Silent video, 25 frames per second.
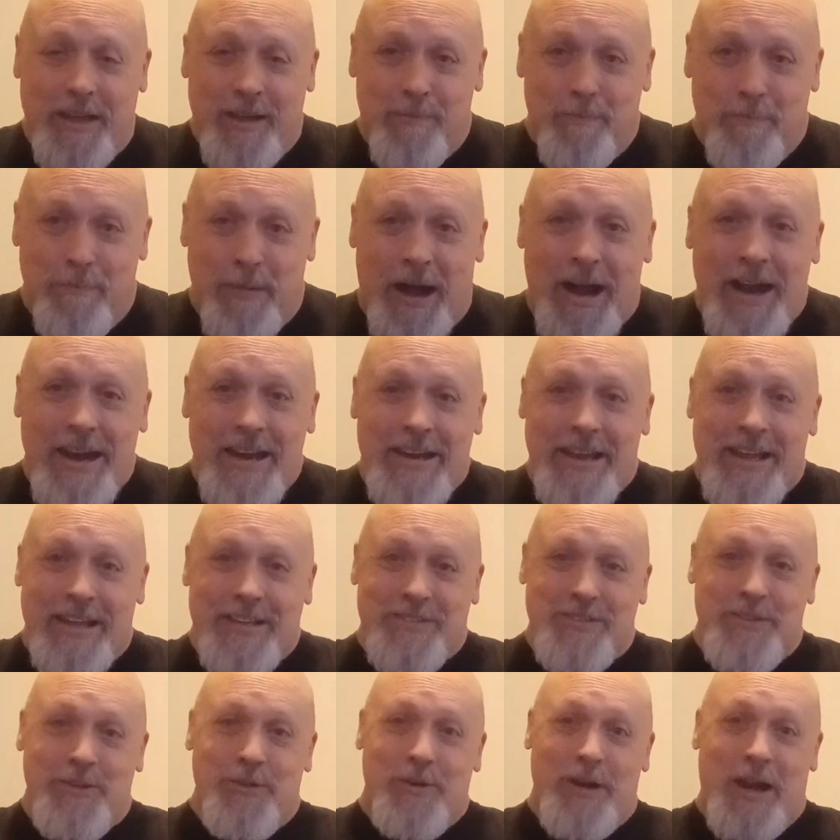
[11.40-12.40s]
Mine
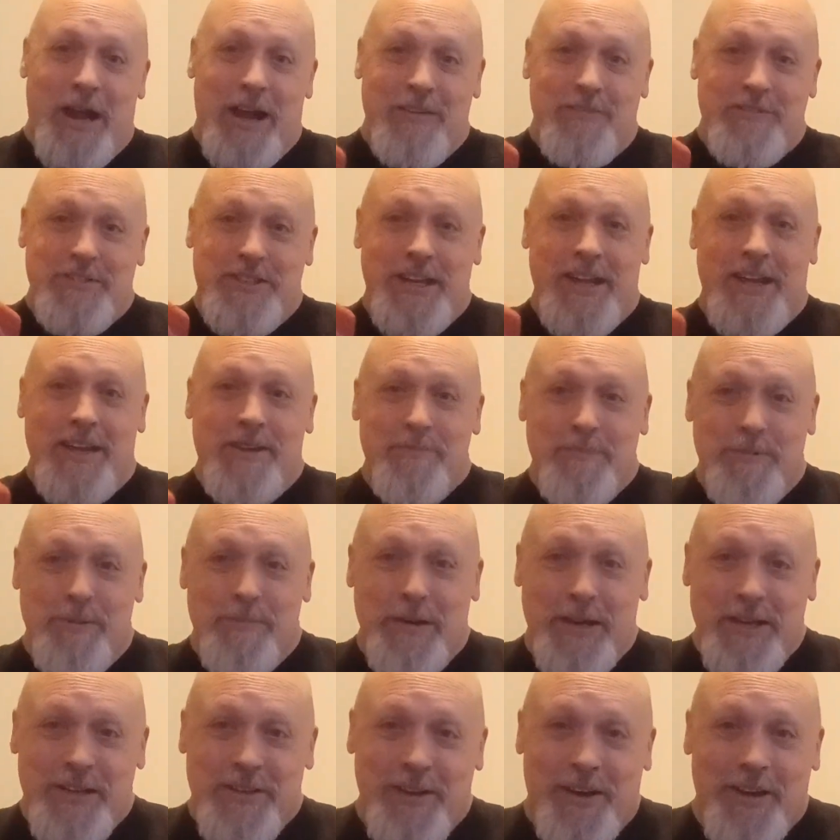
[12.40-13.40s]
hasn't arrived yet, but
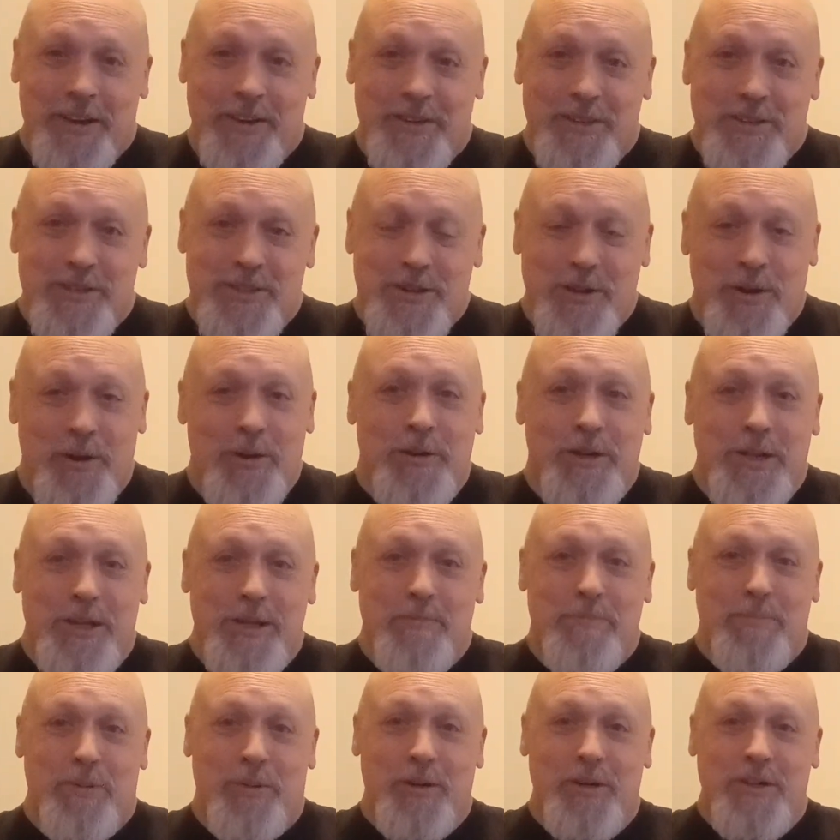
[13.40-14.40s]
my daughter
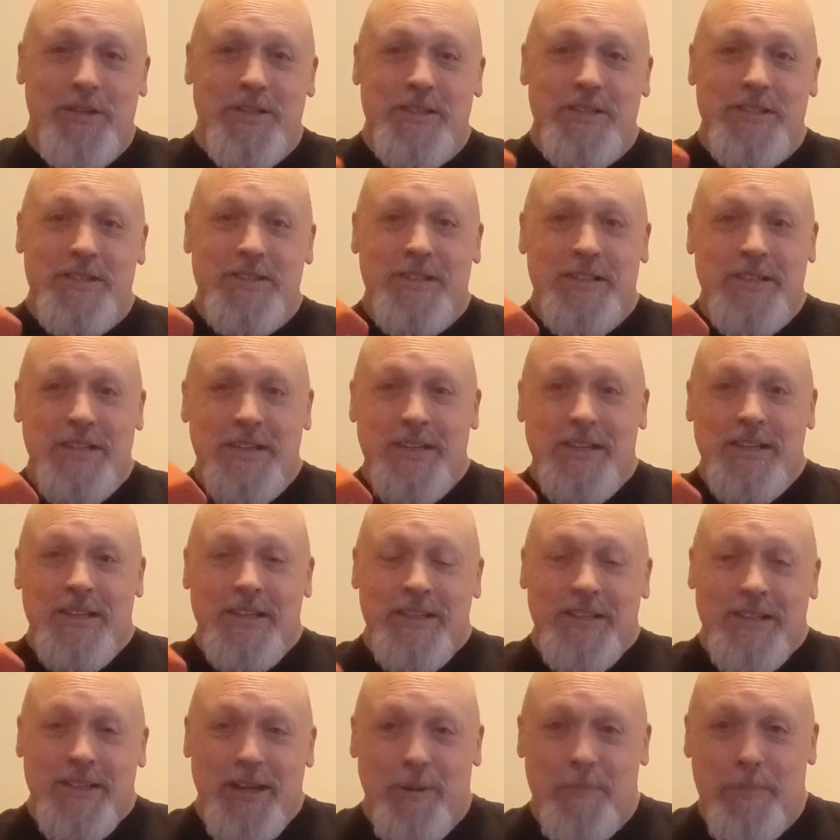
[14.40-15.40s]
Jody purchased
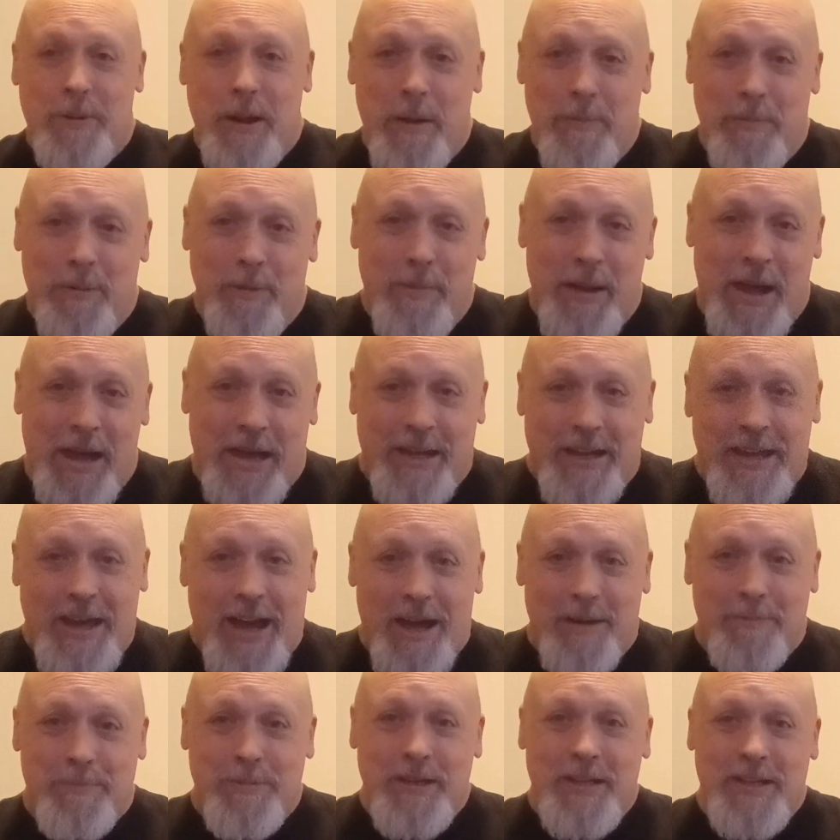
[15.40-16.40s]
a paperback
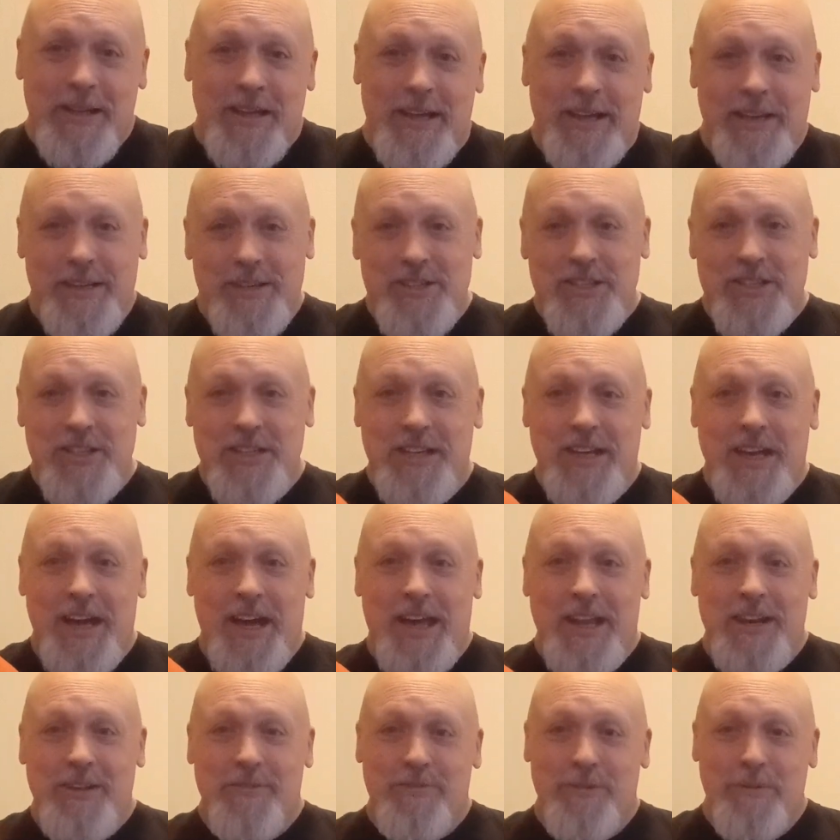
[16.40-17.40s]
copy and she
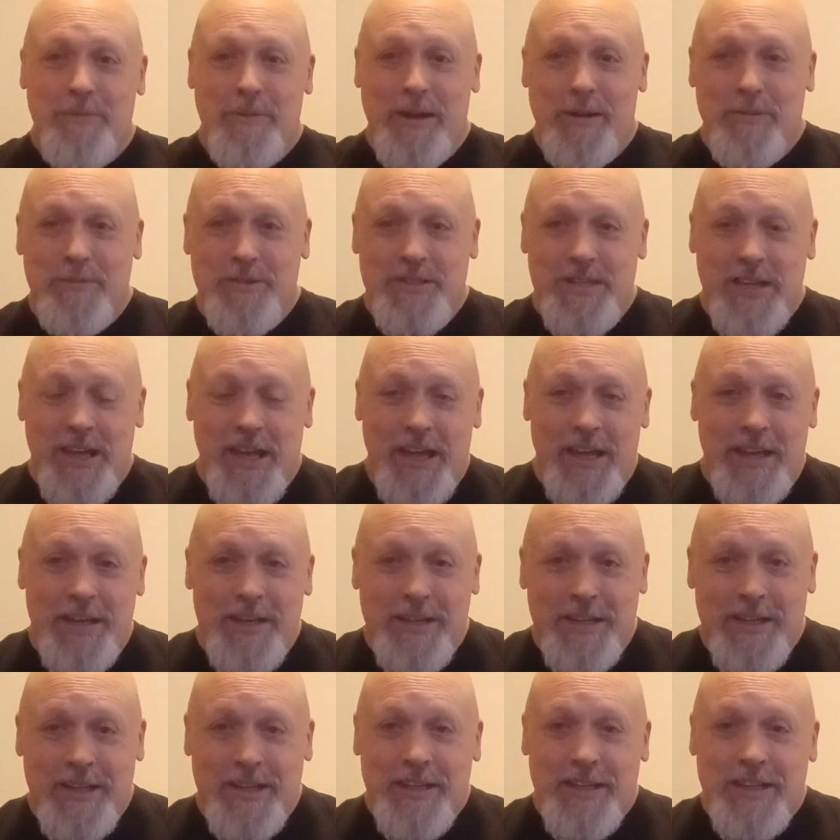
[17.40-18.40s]
got it from Amazon.
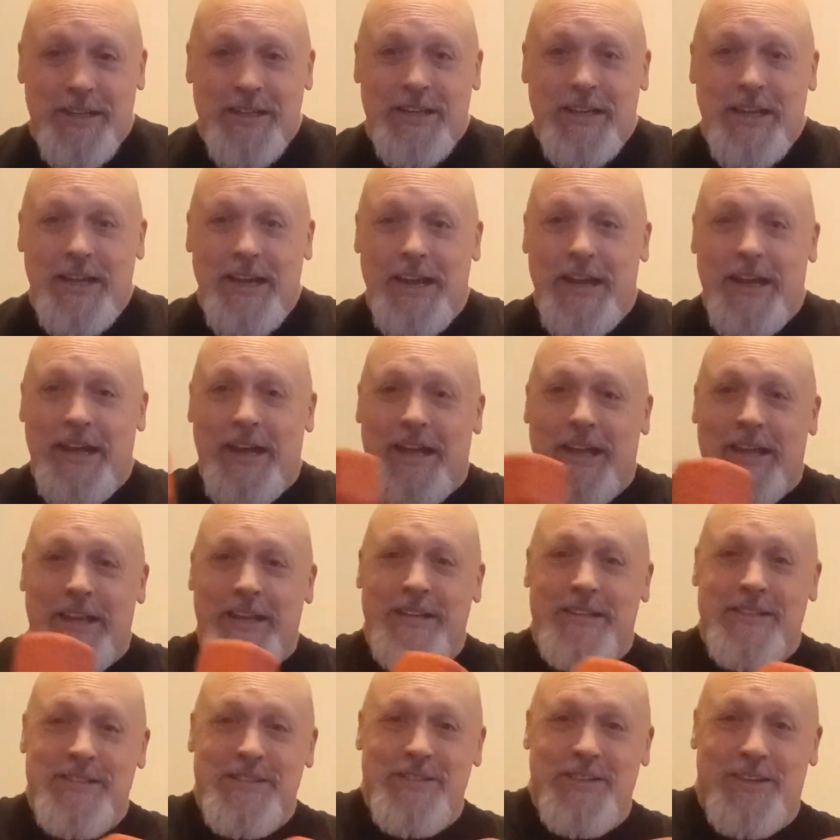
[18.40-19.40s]

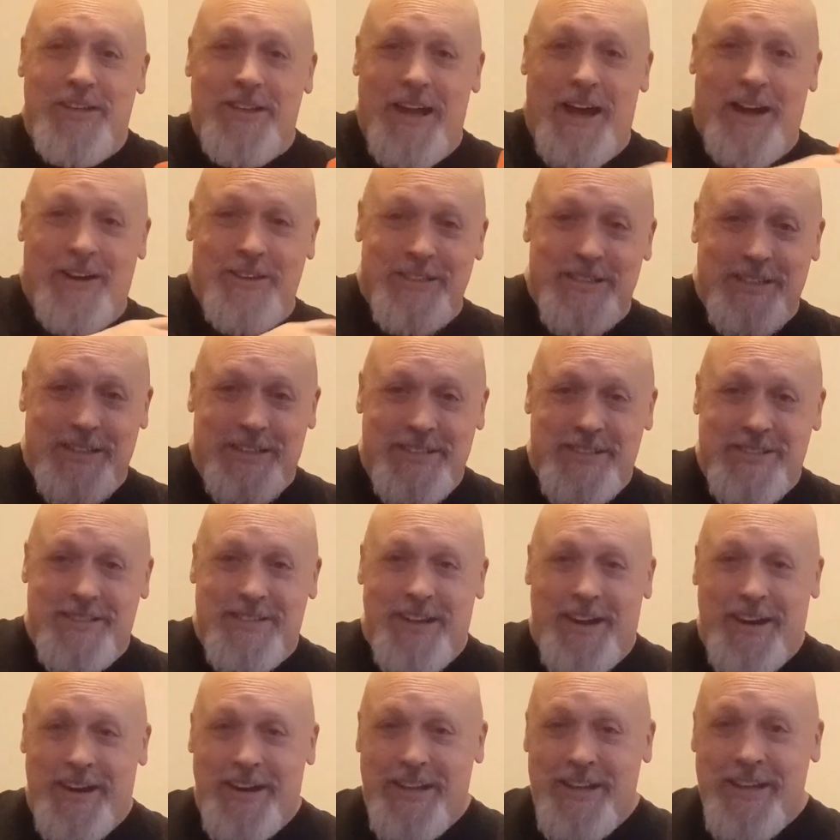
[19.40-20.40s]
And so that was
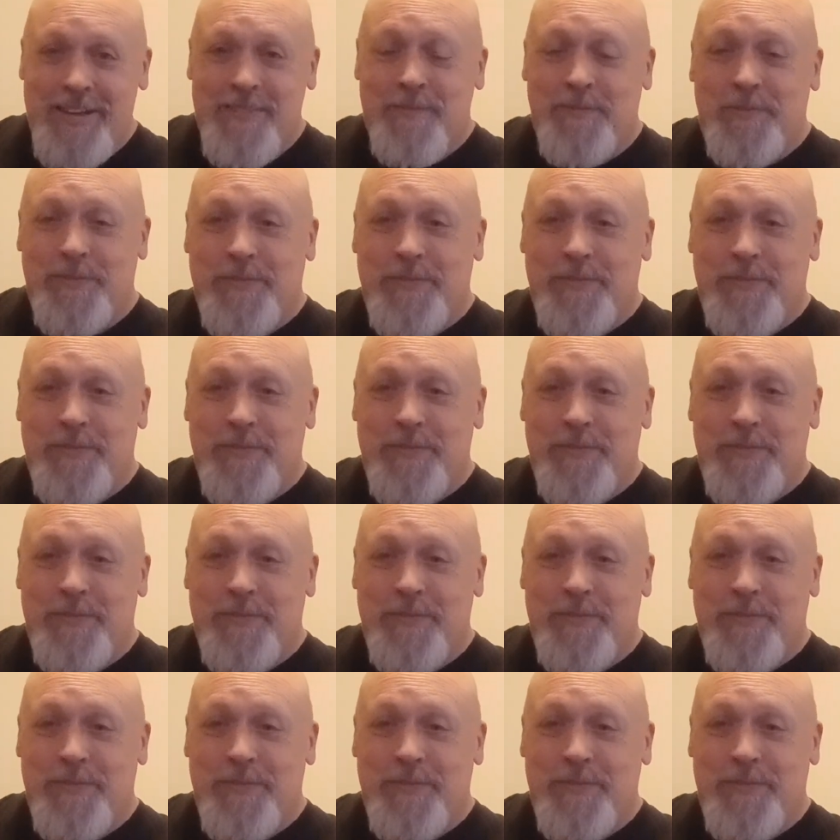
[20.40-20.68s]
exciting.